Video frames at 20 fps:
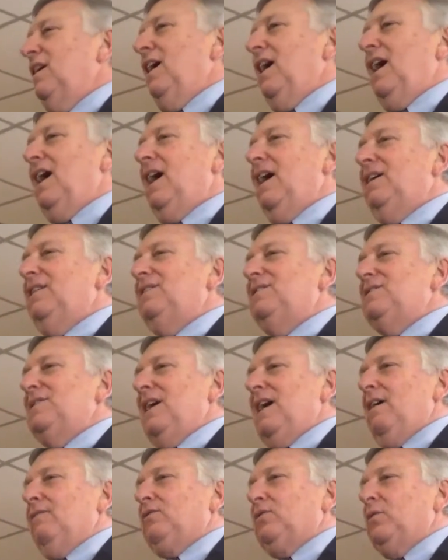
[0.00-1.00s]
And
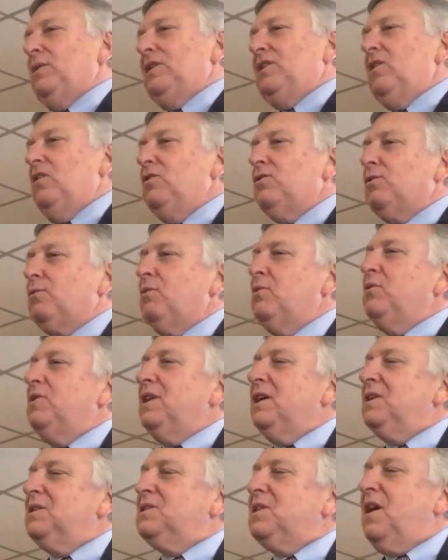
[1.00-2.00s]
after we go through
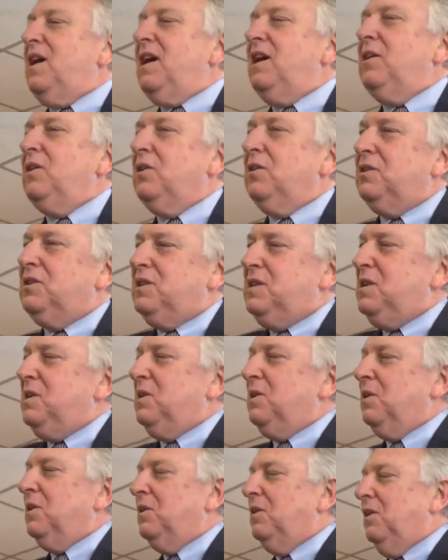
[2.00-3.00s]
the entire
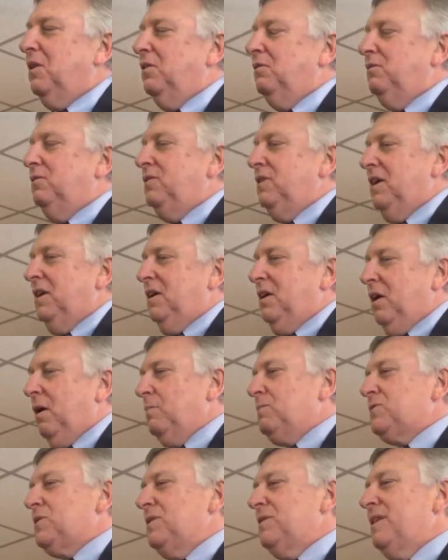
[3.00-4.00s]
year of
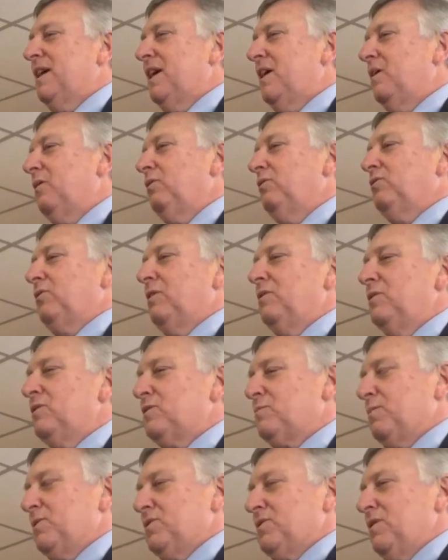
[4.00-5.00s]
ups and downs and the
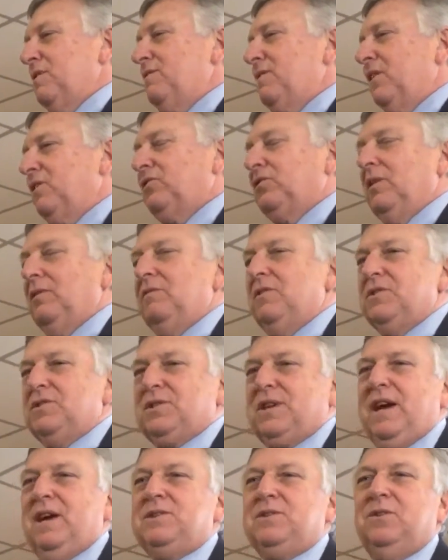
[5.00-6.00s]
specifics of the
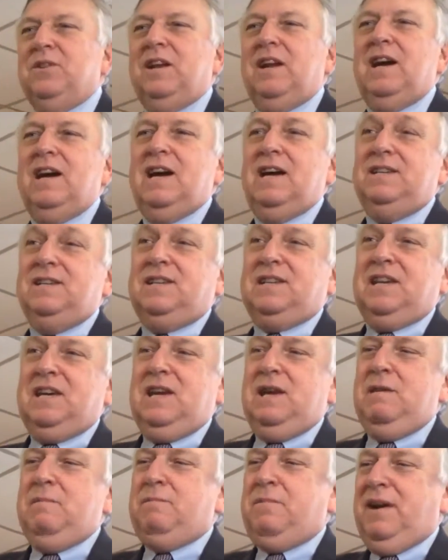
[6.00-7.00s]
schedule that I had to
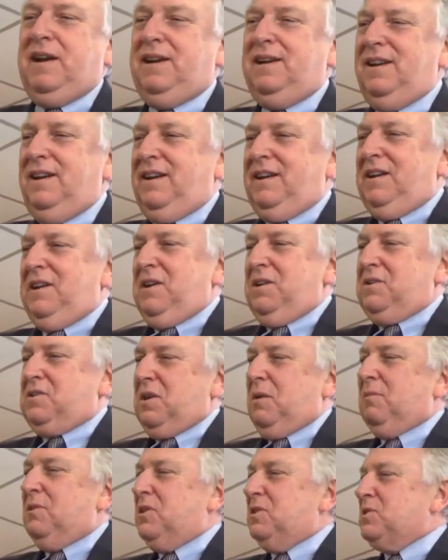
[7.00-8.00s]
keep and
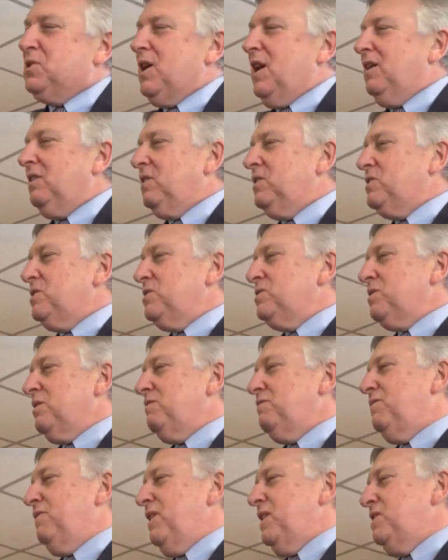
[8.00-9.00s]
some of the challenges
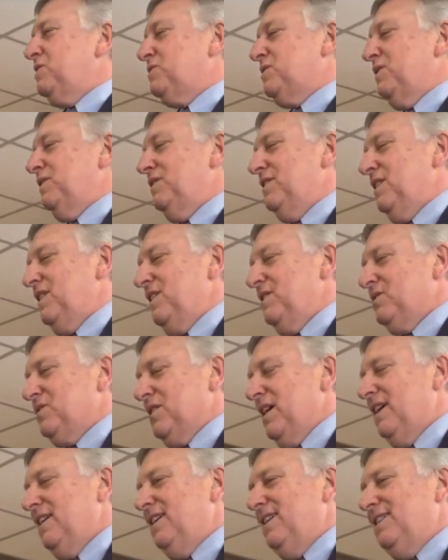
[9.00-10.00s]
I faced in the
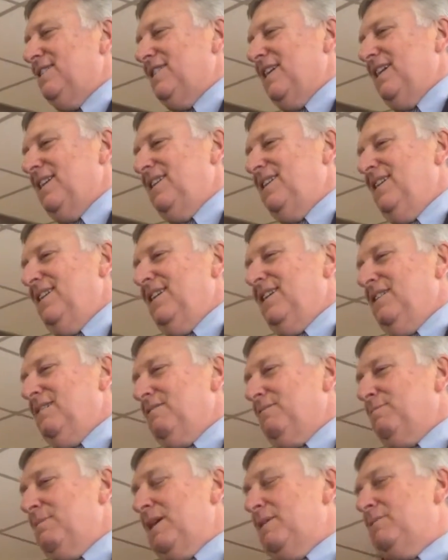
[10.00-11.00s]
Senate and
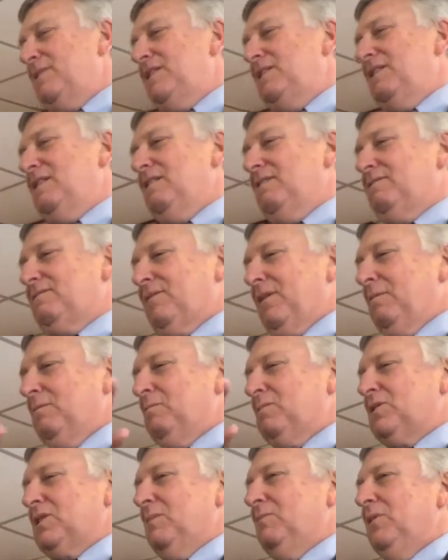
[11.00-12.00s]
maybe
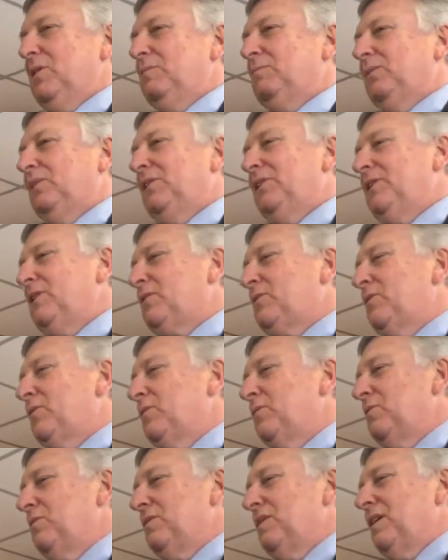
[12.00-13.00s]
from some of the
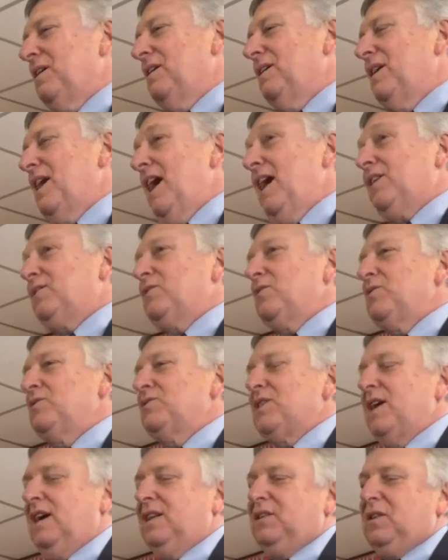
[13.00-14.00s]
political
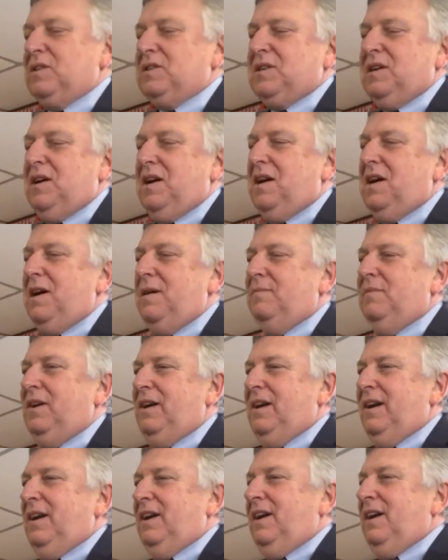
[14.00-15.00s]
actors at the time,
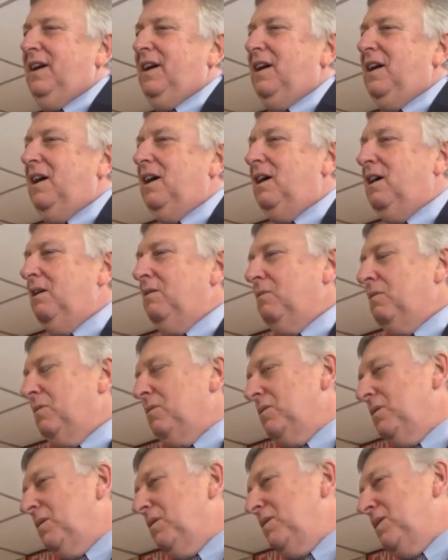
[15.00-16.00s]

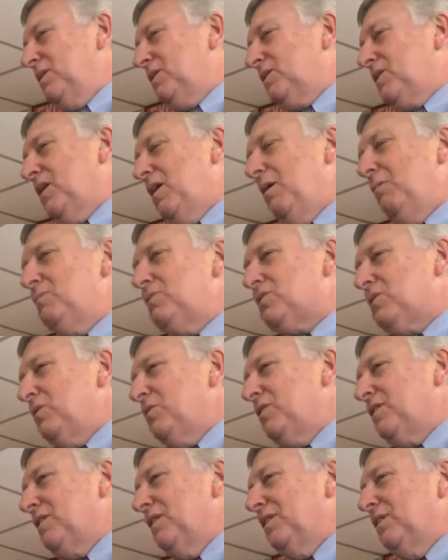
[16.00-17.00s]
it comes
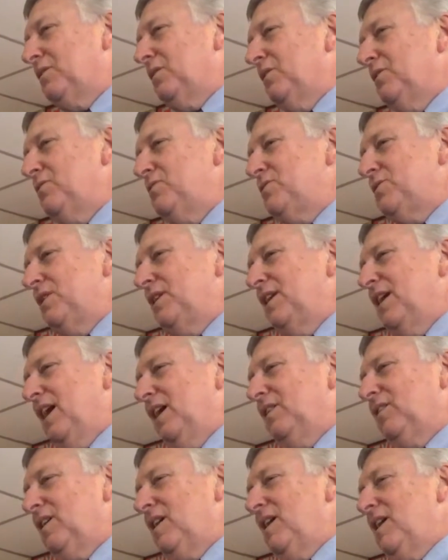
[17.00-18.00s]
to a conclusion
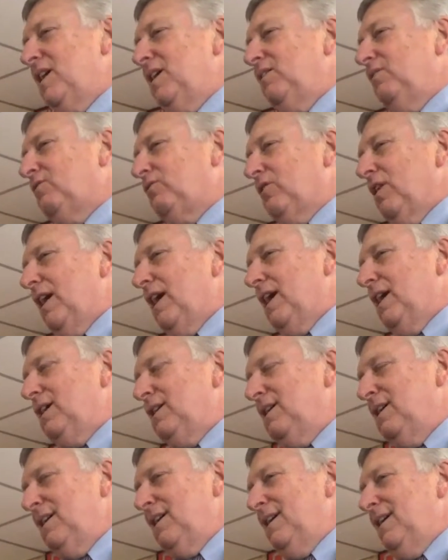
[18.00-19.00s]
at the end
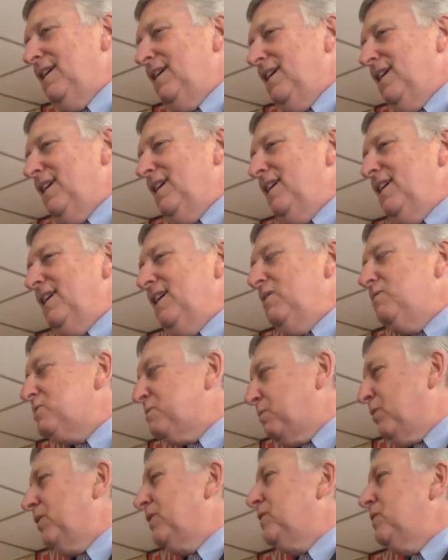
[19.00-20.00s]
saying, it was
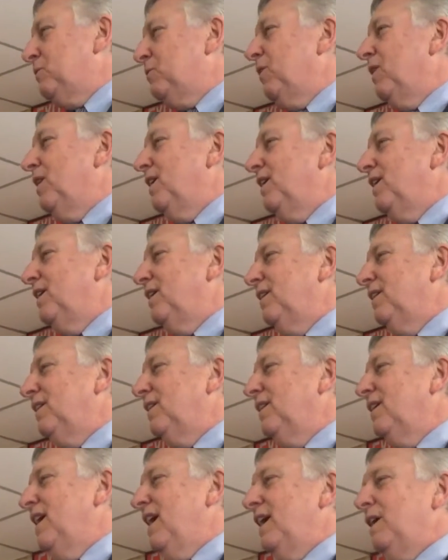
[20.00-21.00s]
a pretty good run,
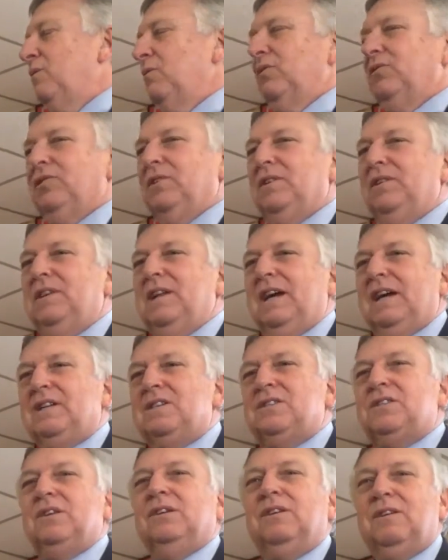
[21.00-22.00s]
and it was an
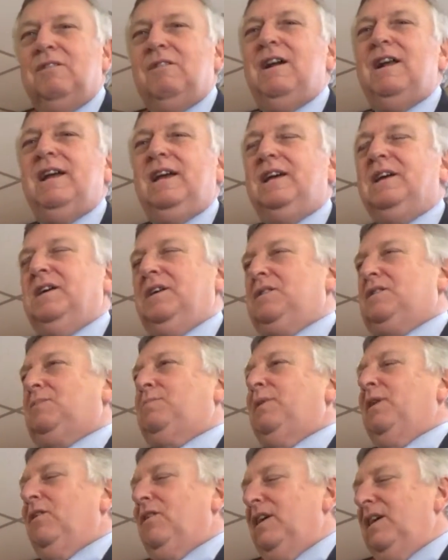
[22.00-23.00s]
exhilarating
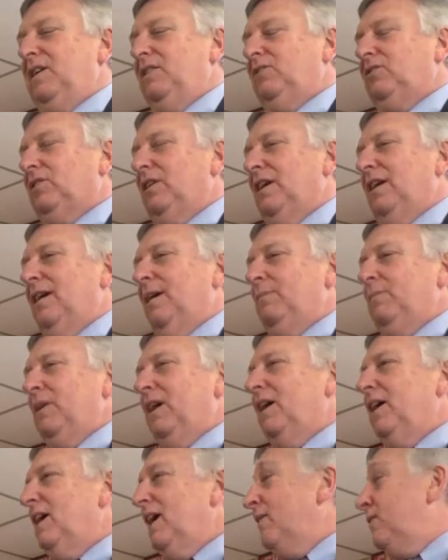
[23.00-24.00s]
experience,
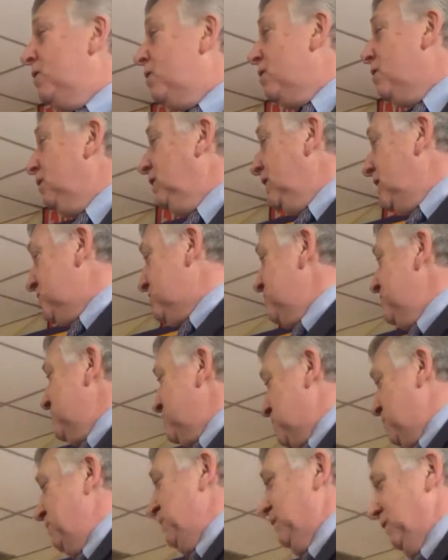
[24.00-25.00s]
and there are
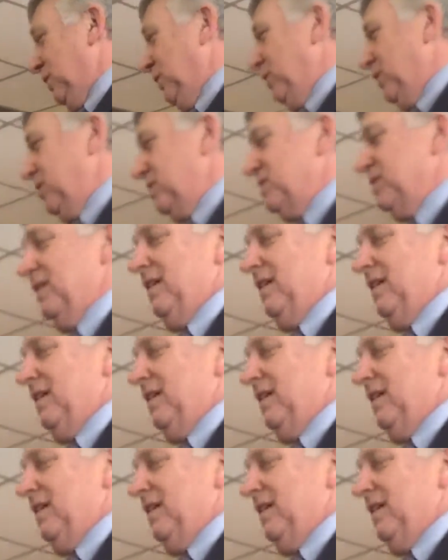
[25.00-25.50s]
lessons to be learned.